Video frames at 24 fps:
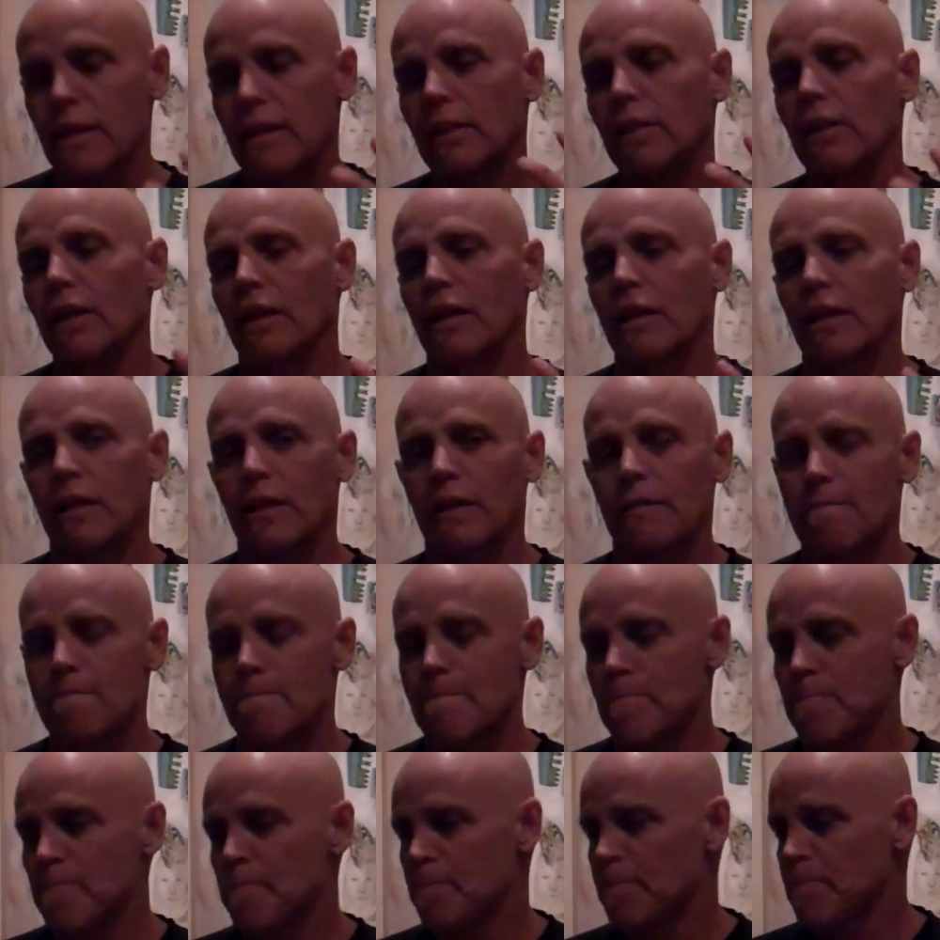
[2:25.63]
Look,
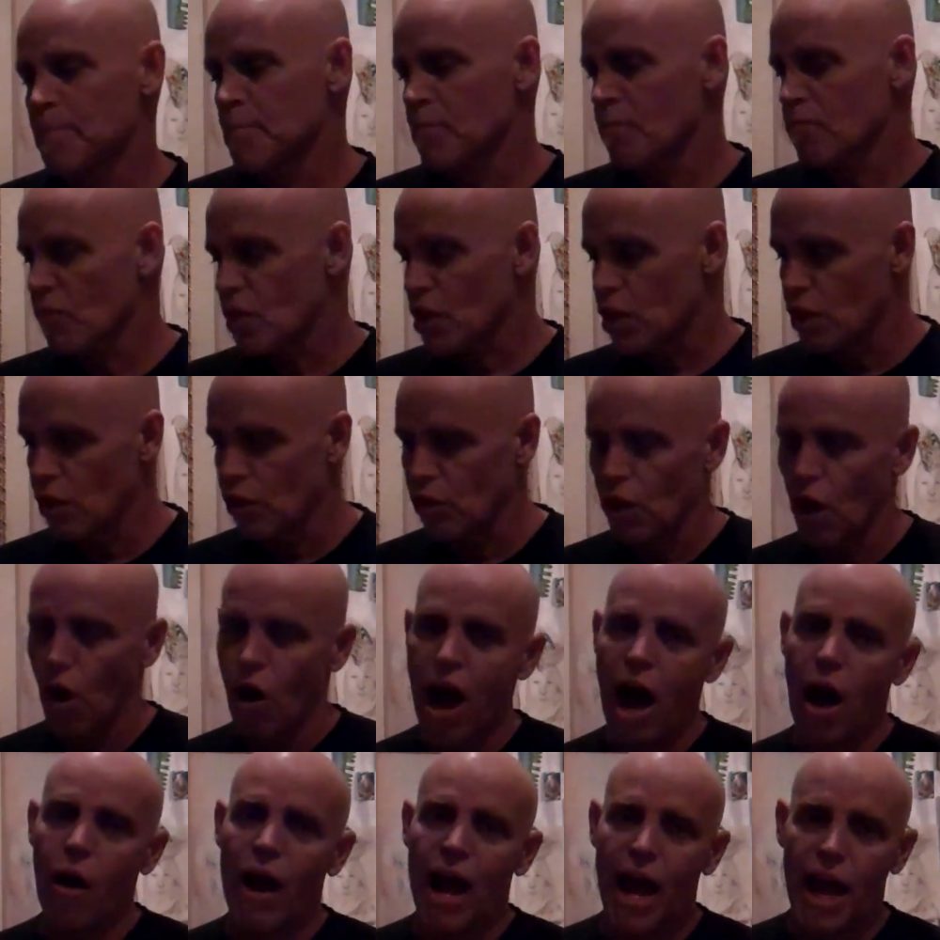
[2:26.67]
you know
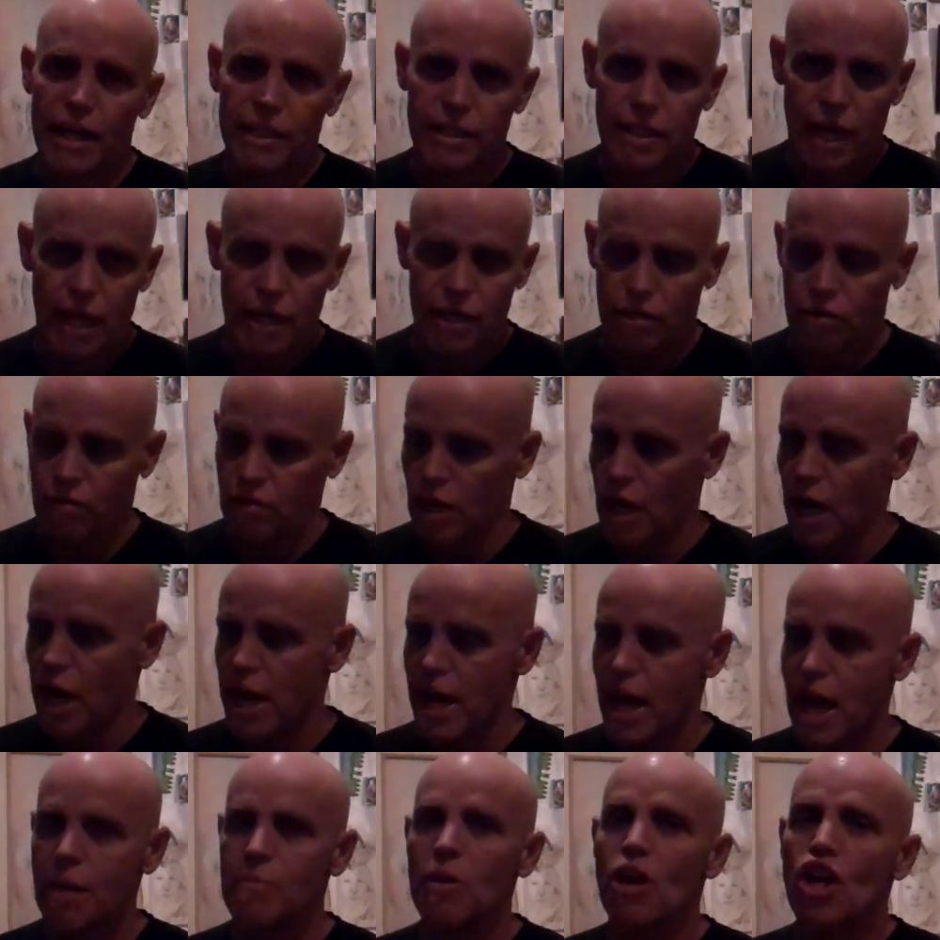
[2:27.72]
how anti-nuke I
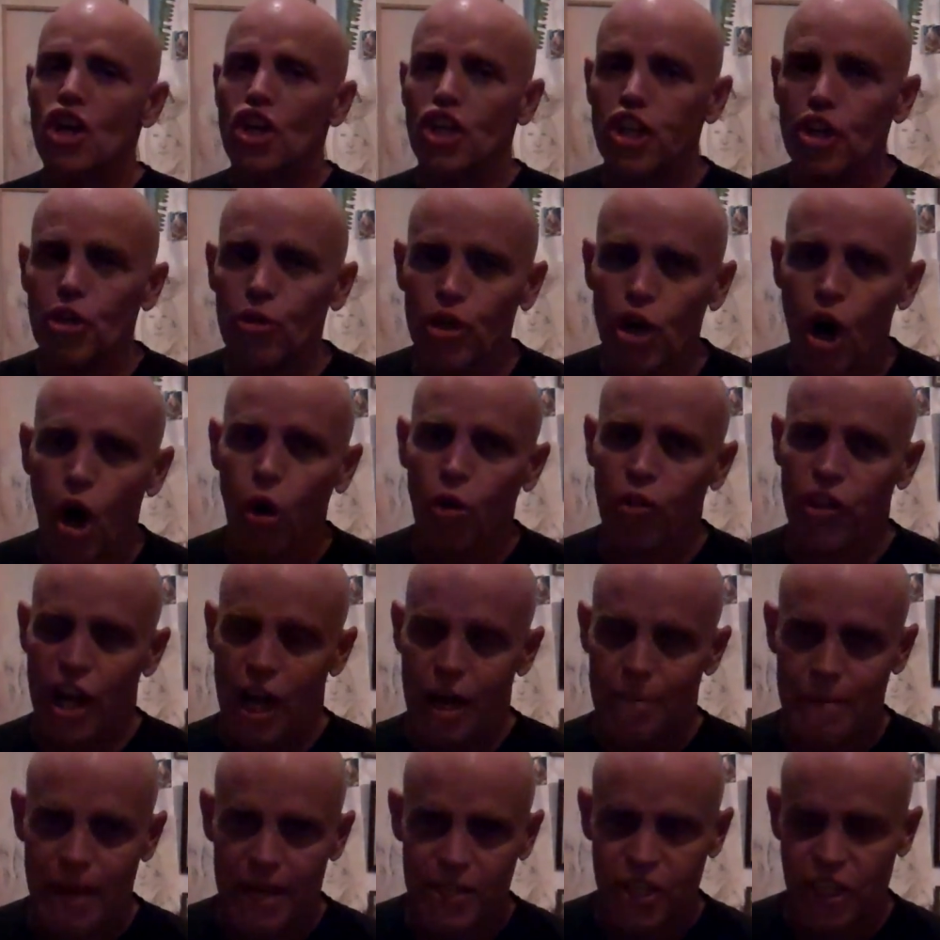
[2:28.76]
am. You know that
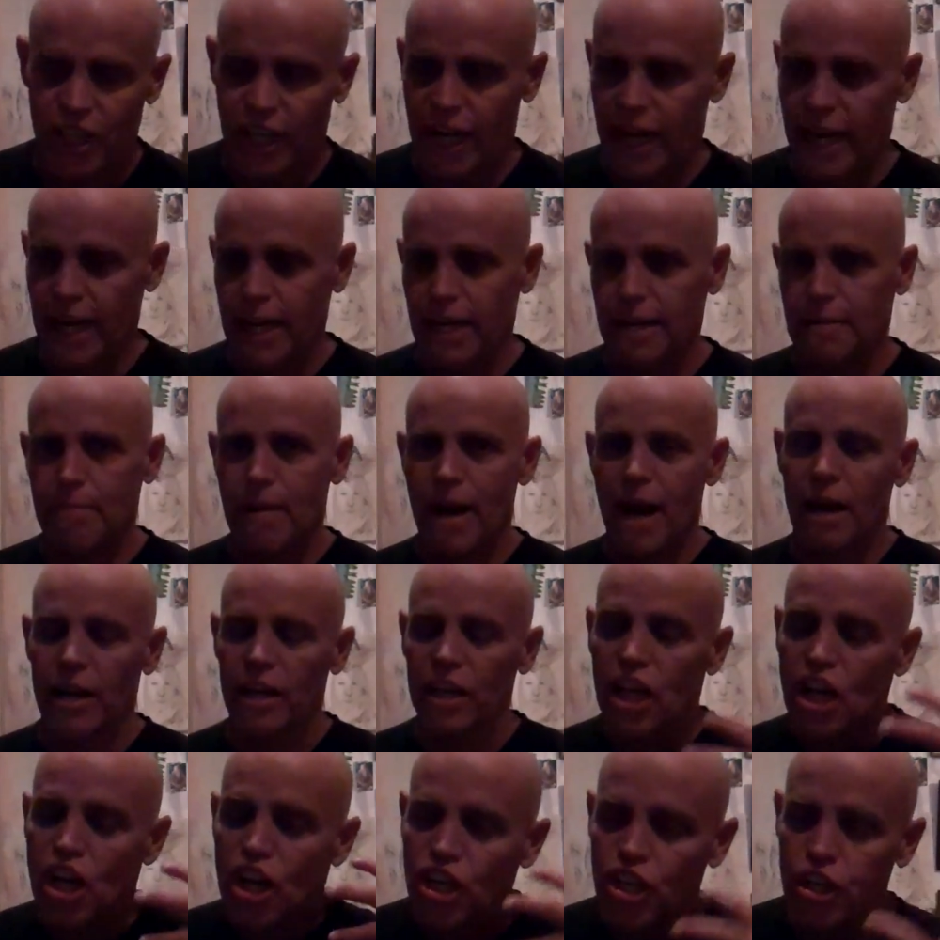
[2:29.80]
I'm educated about
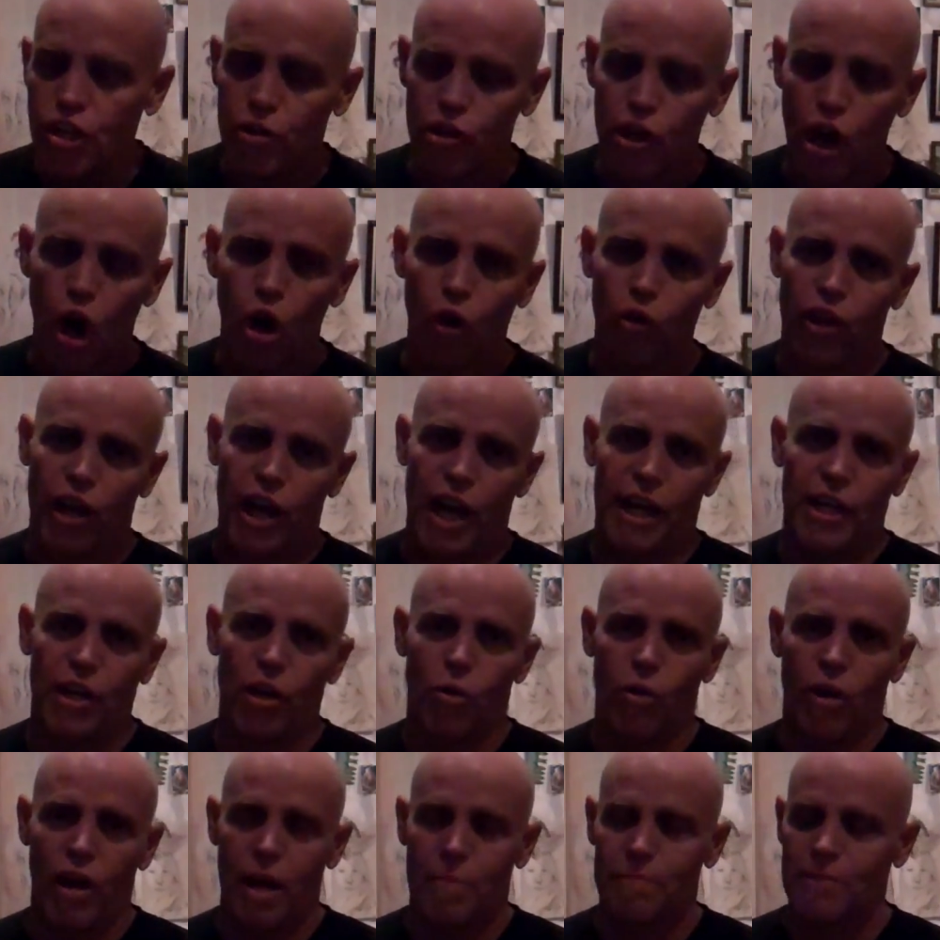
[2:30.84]
it. You know that I
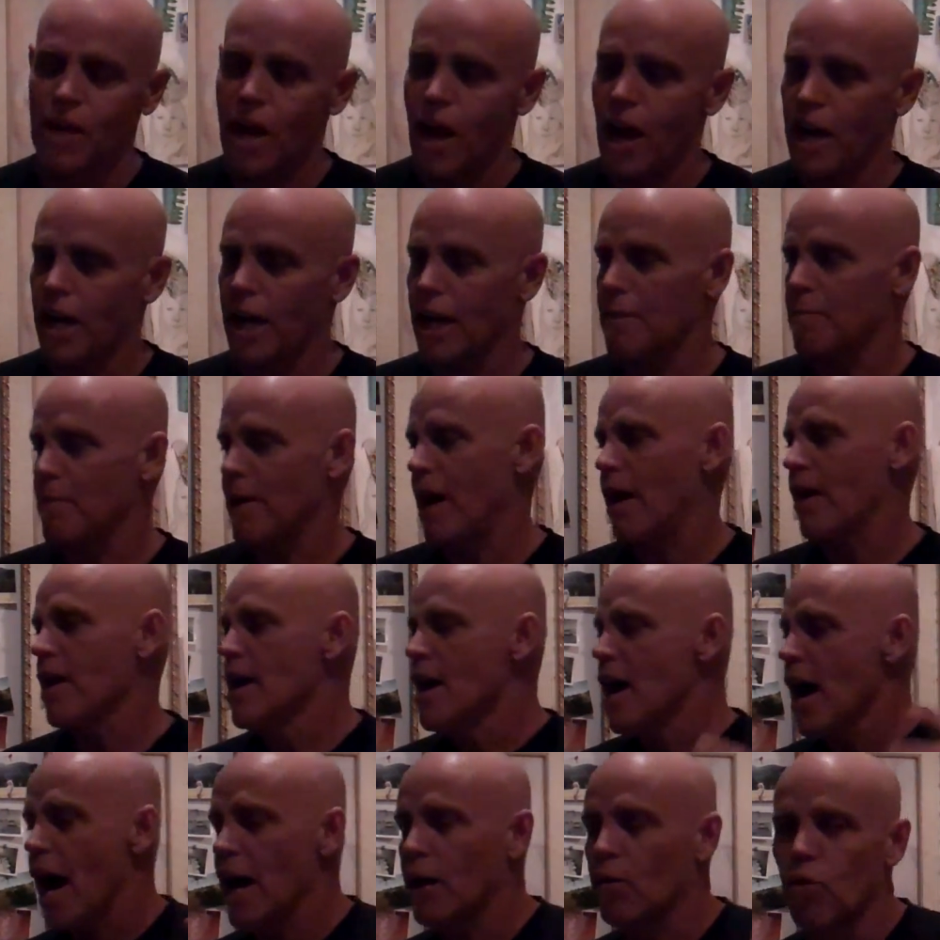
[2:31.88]
know what I'm talking about.
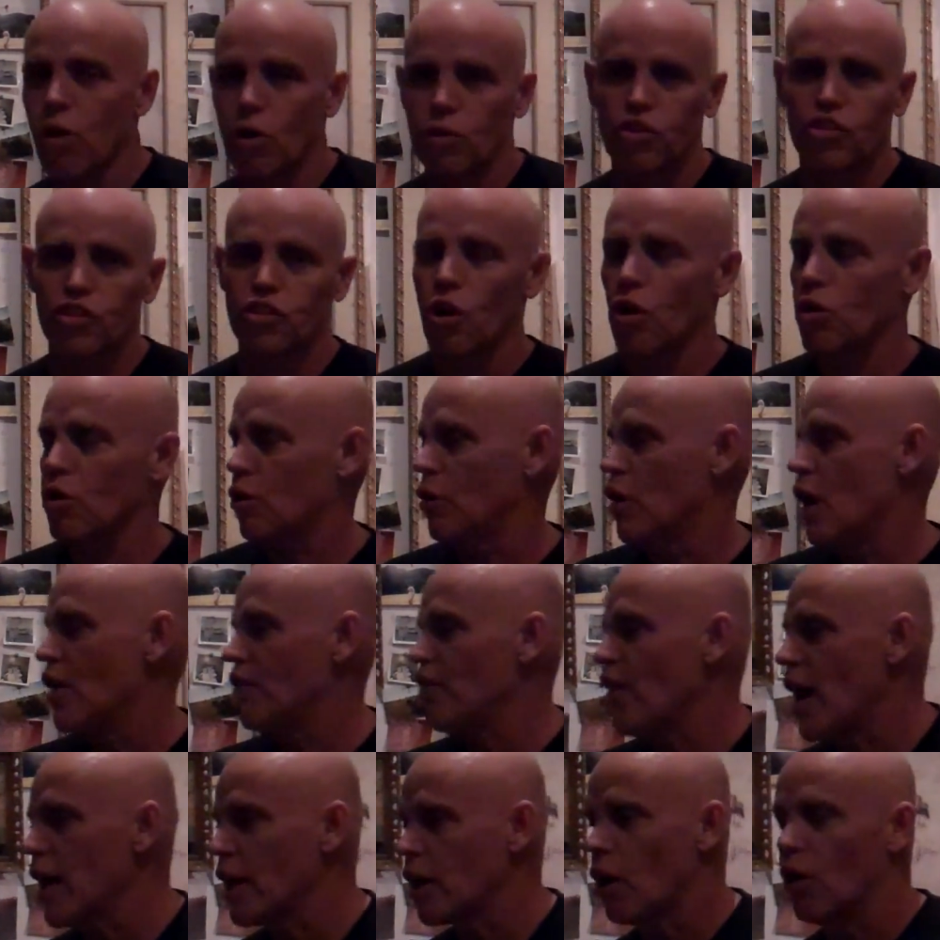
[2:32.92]
I quote
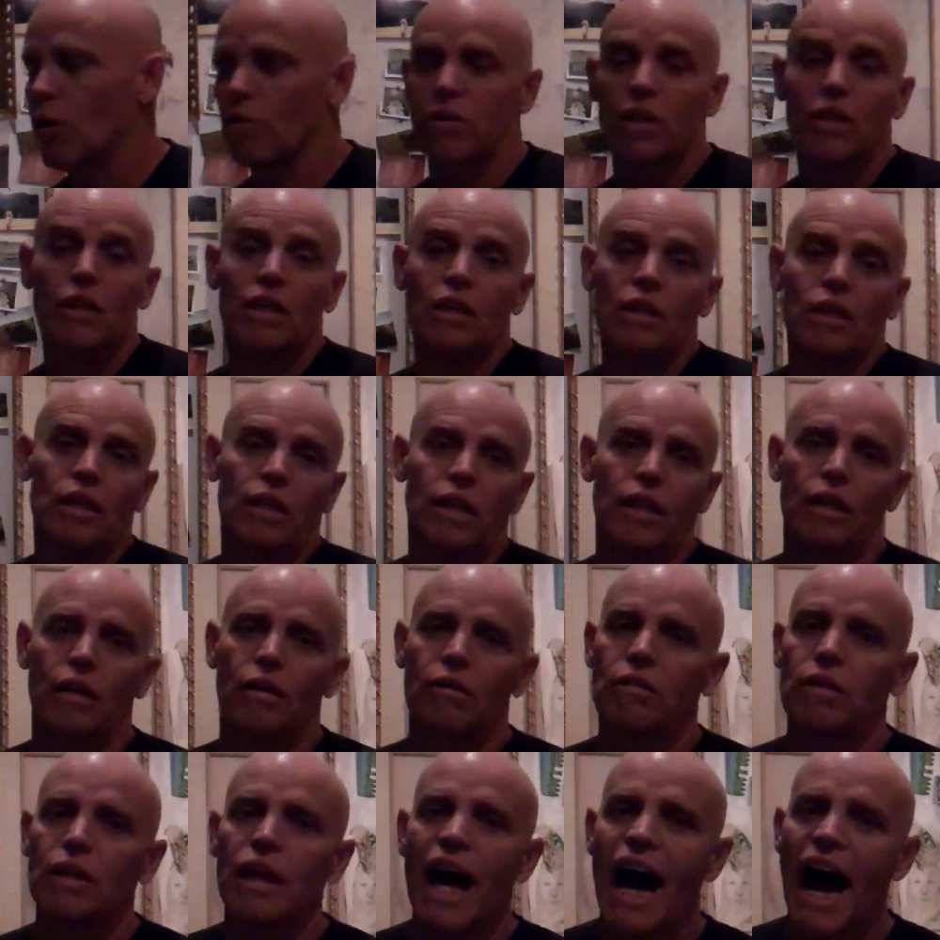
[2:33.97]
Sakharov. I quote, you
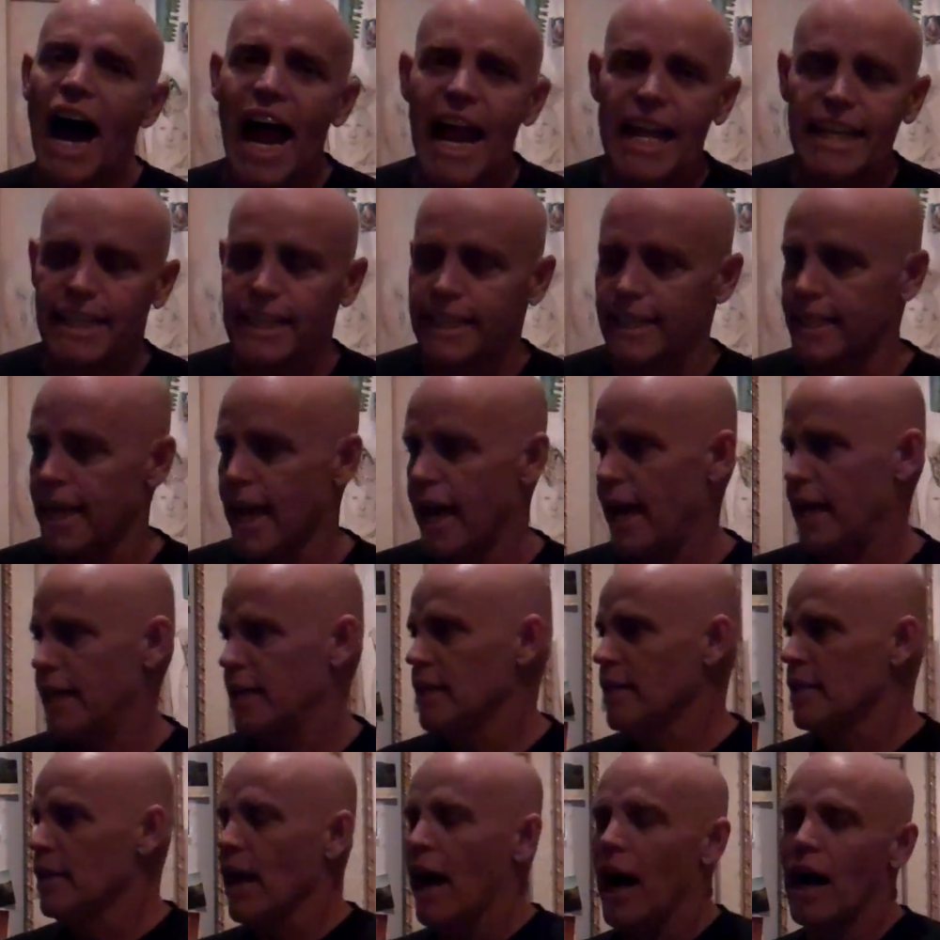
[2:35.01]
know, Einstein.